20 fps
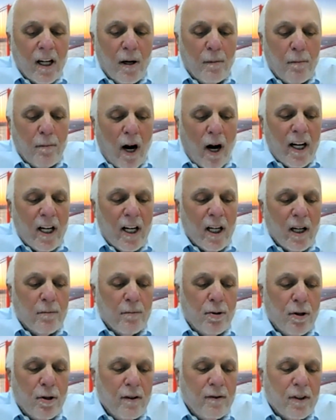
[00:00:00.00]
combining
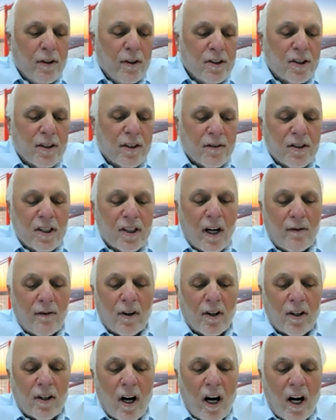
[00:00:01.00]
approvals of
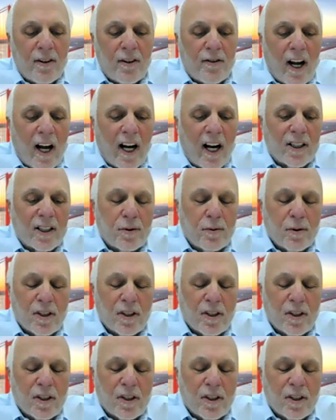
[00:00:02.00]
several contracts,